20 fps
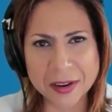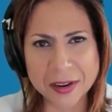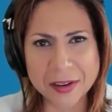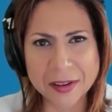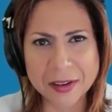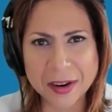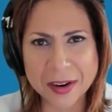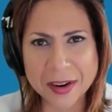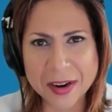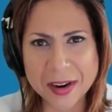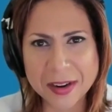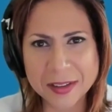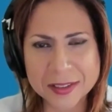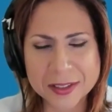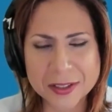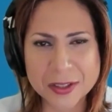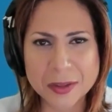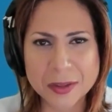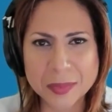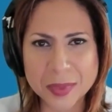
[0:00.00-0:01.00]
I had
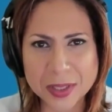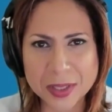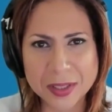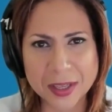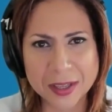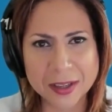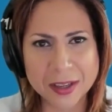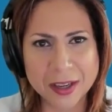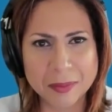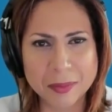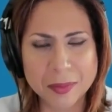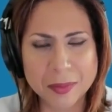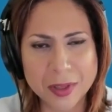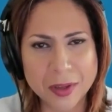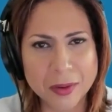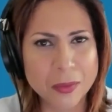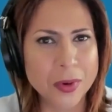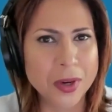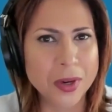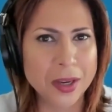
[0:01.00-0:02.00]
something that kept
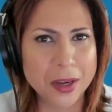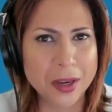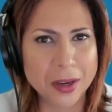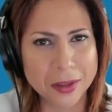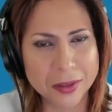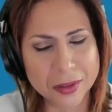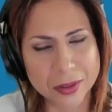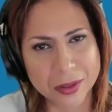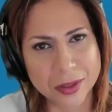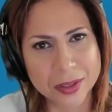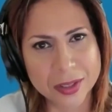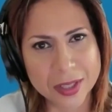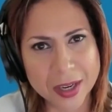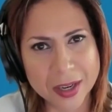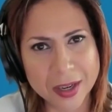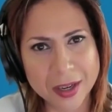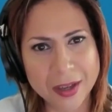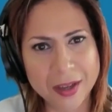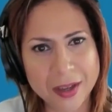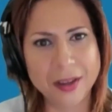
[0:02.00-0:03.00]
me really
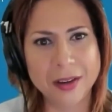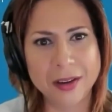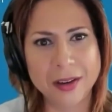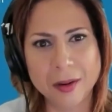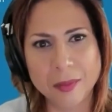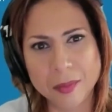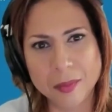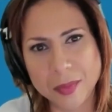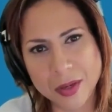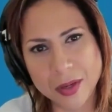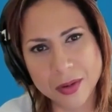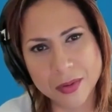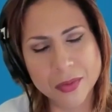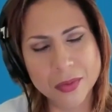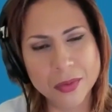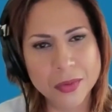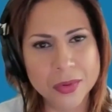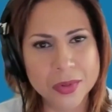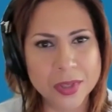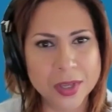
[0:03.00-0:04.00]
entertained and
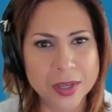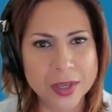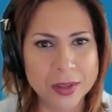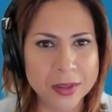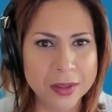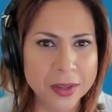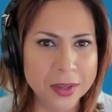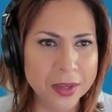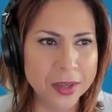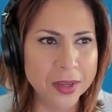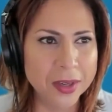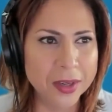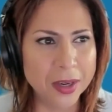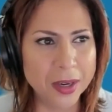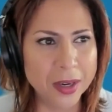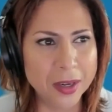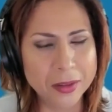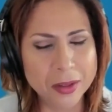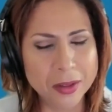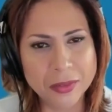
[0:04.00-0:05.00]
amused and
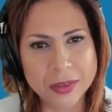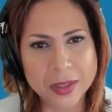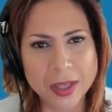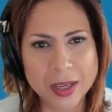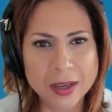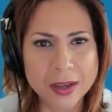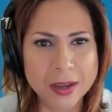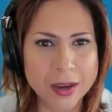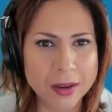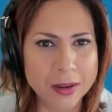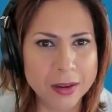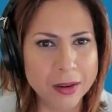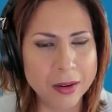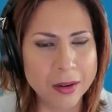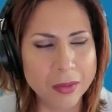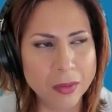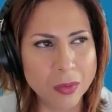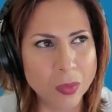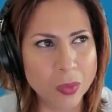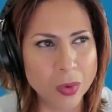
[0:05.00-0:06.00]
not thinking
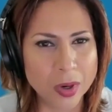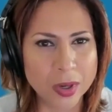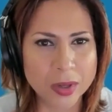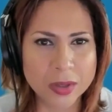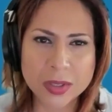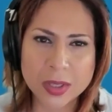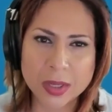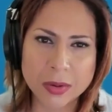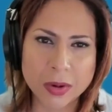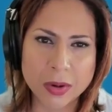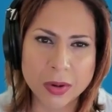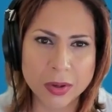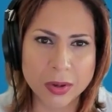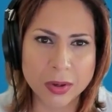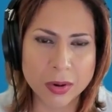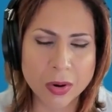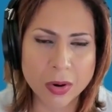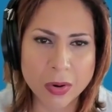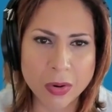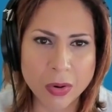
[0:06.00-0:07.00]
where else I'm gonna
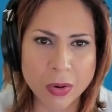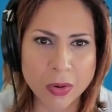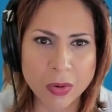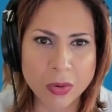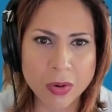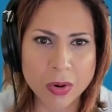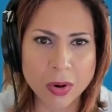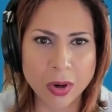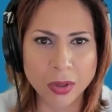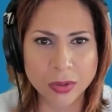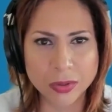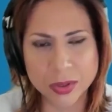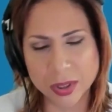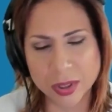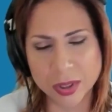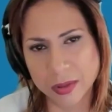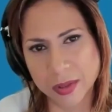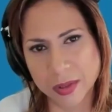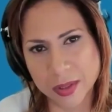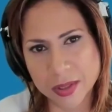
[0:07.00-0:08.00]
go
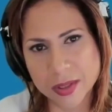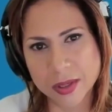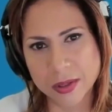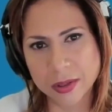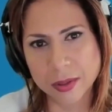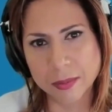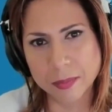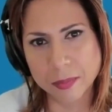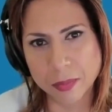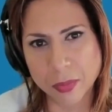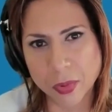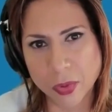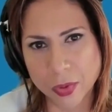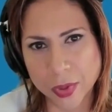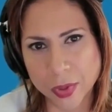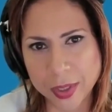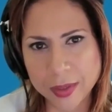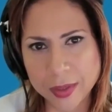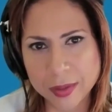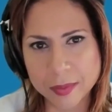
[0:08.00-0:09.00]
until a certain
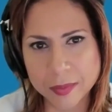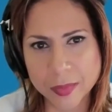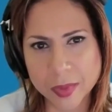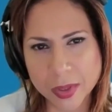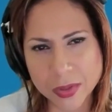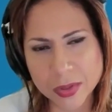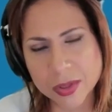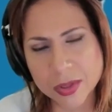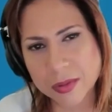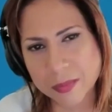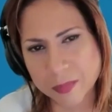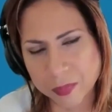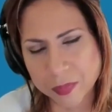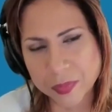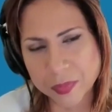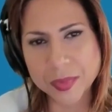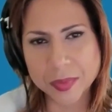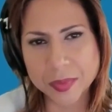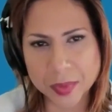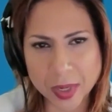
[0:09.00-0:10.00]
point. Because
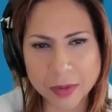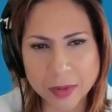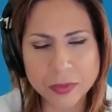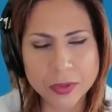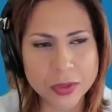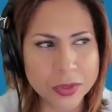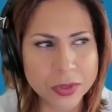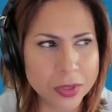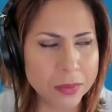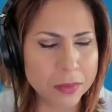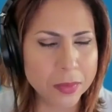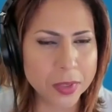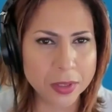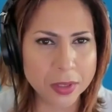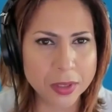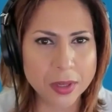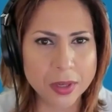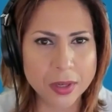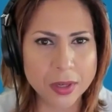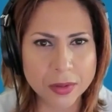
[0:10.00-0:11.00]
after so
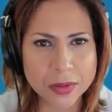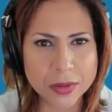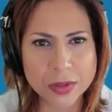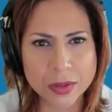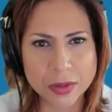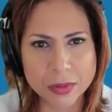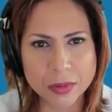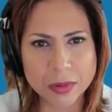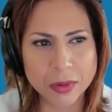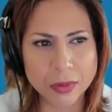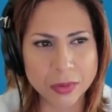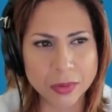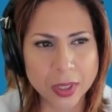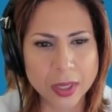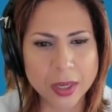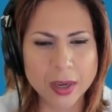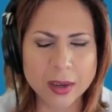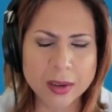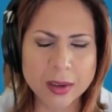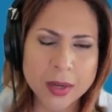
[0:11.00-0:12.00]
many years, you
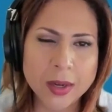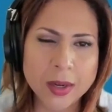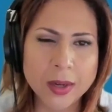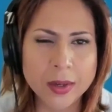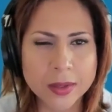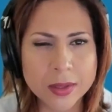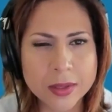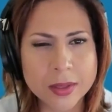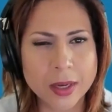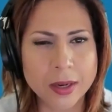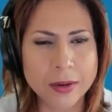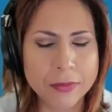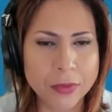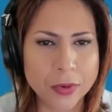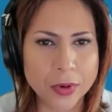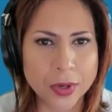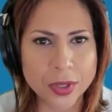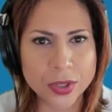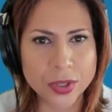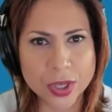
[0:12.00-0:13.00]
think it's time
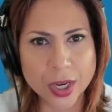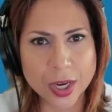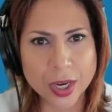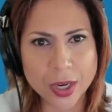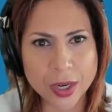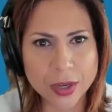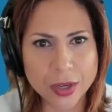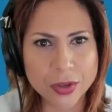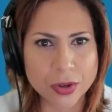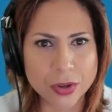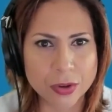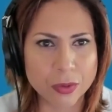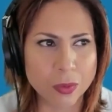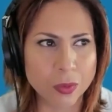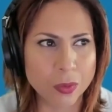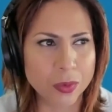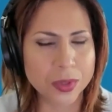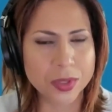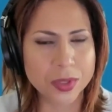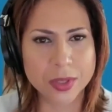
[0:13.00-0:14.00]
for a change or
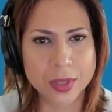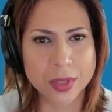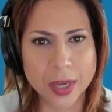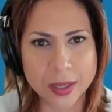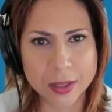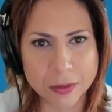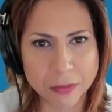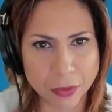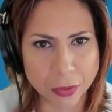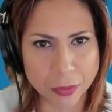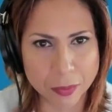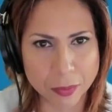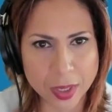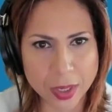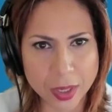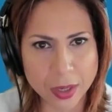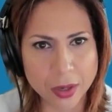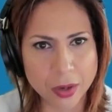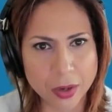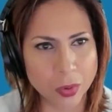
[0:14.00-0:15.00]
what's next for
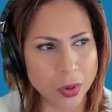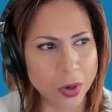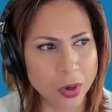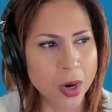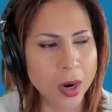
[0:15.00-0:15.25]
me, or